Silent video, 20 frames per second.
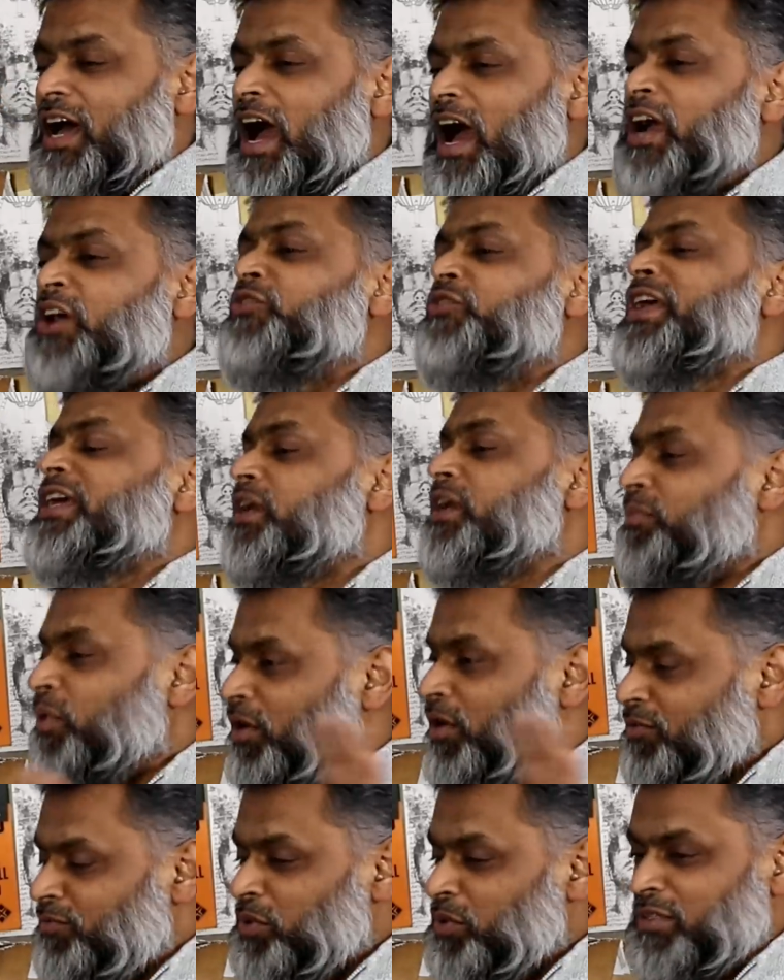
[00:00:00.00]
agreed
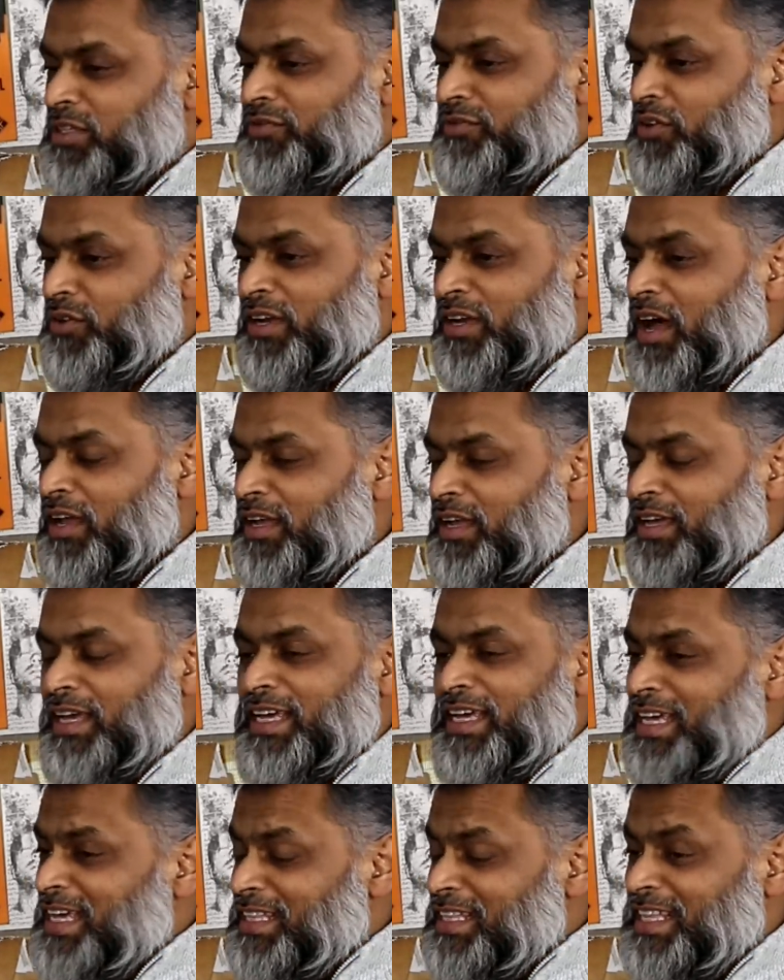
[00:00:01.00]
upon, muttafaqan alayh,
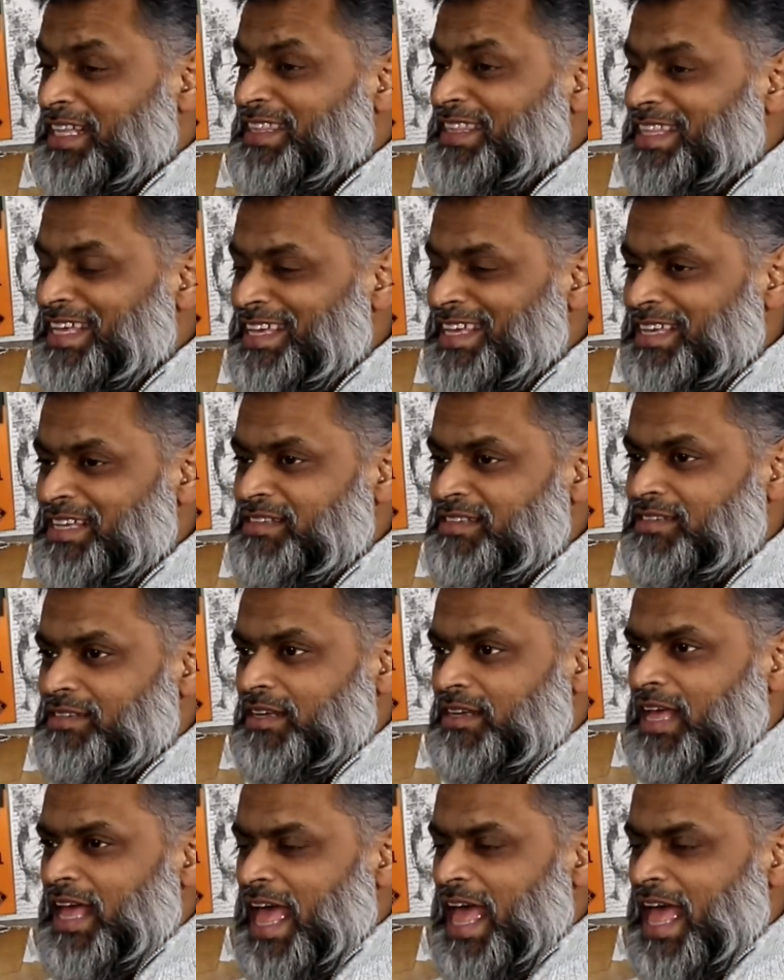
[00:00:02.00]
that there is